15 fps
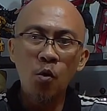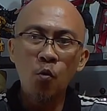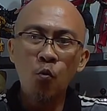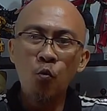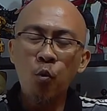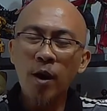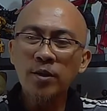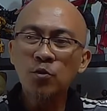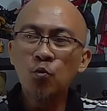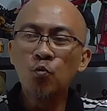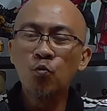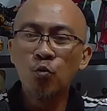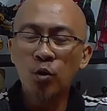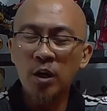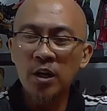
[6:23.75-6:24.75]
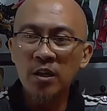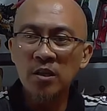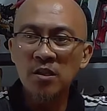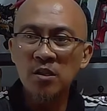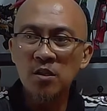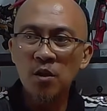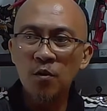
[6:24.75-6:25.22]
what
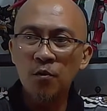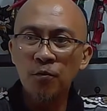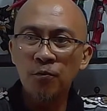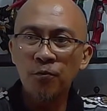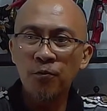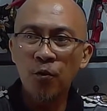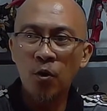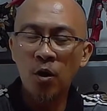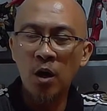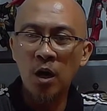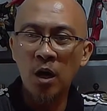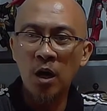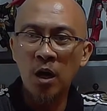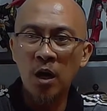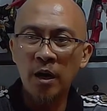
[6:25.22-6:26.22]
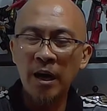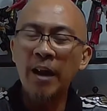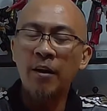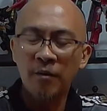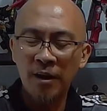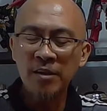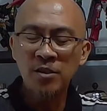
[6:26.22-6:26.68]
works
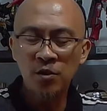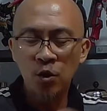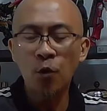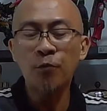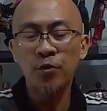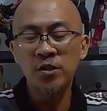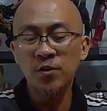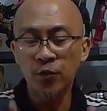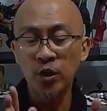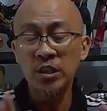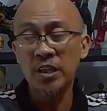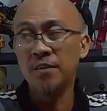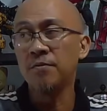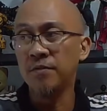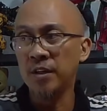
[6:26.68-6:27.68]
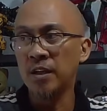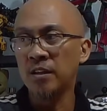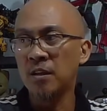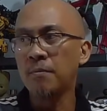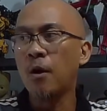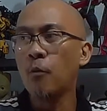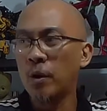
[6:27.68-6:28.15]
for, let's go first for
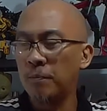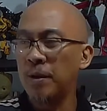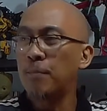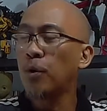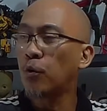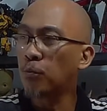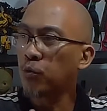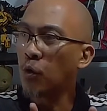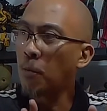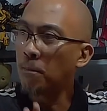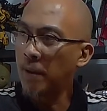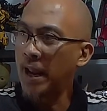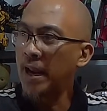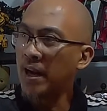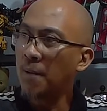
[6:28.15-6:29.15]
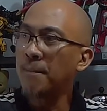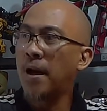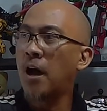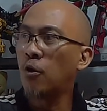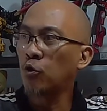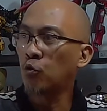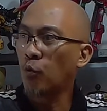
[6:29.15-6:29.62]
TV, diba? Mm-hmm. When people
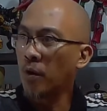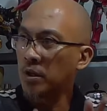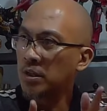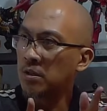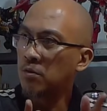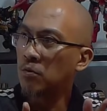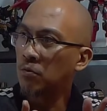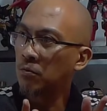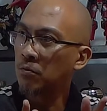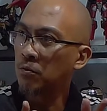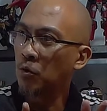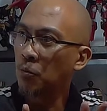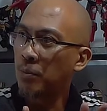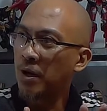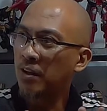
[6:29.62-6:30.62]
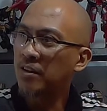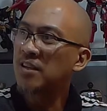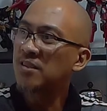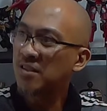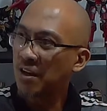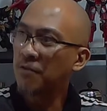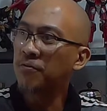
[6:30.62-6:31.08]
complain about what you
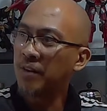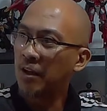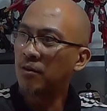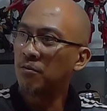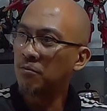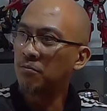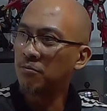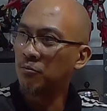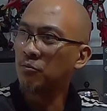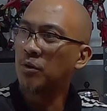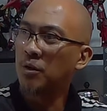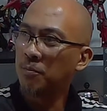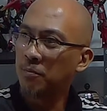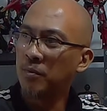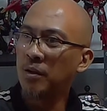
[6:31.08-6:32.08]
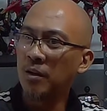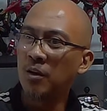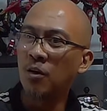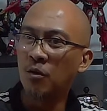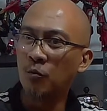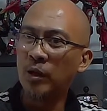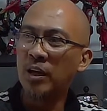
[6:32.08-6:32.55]
parang the stuff that were,
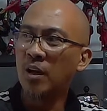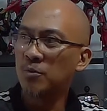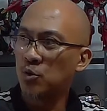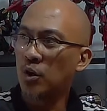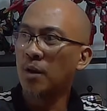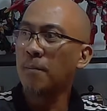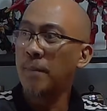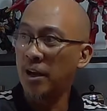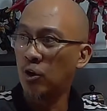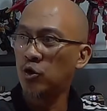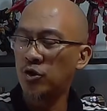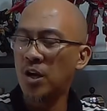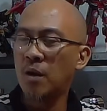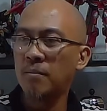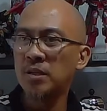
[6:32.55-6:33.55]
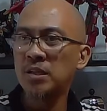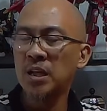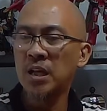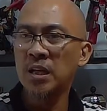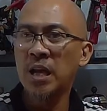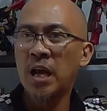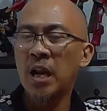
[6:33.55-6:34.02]
you know, when it comes to the
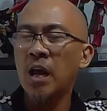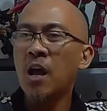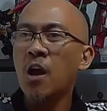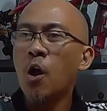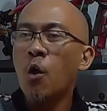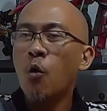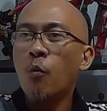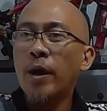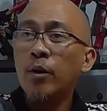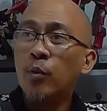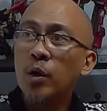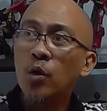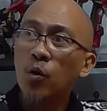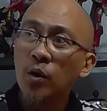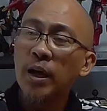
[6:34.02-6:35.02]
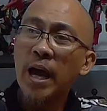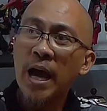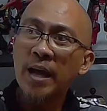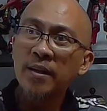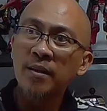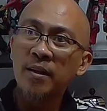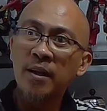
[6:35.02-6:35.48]
melodramas ganyan, when we
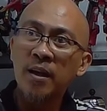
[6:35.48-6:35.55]
look at